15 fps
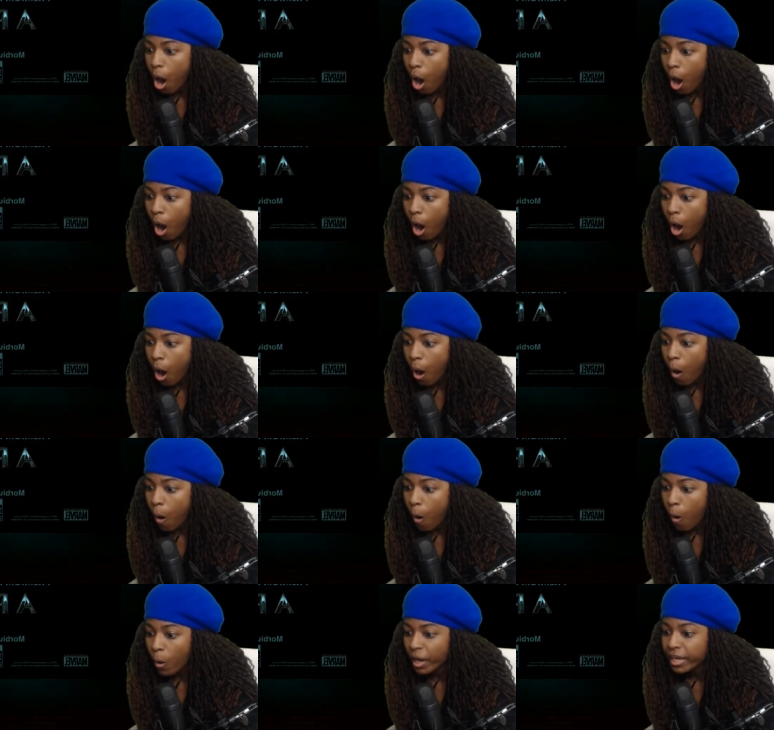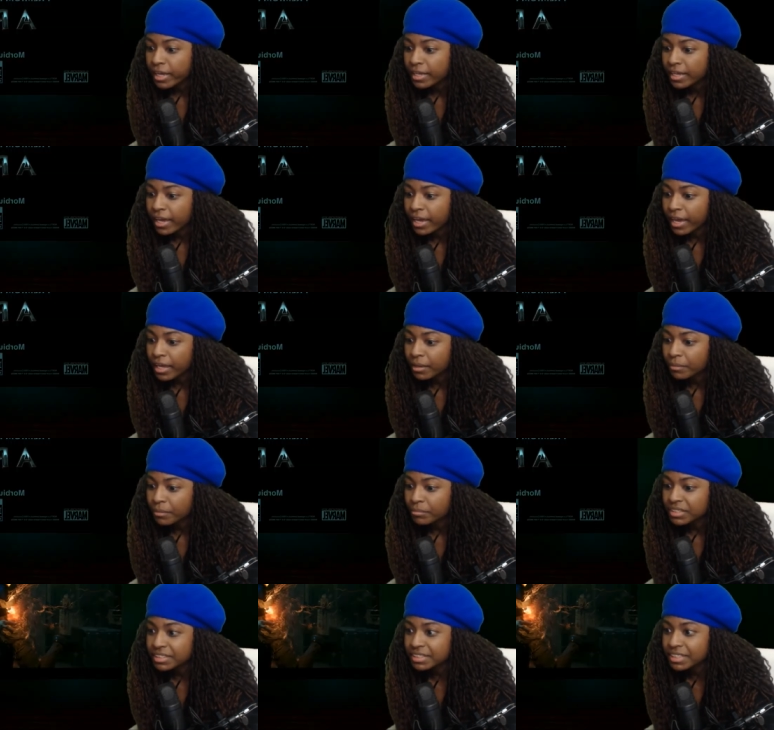Oh, he came
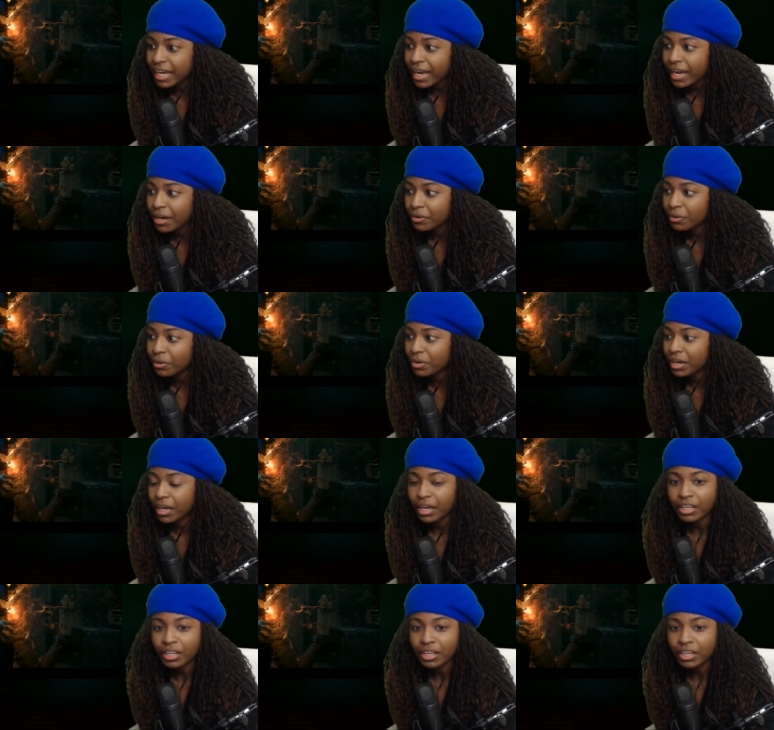down on...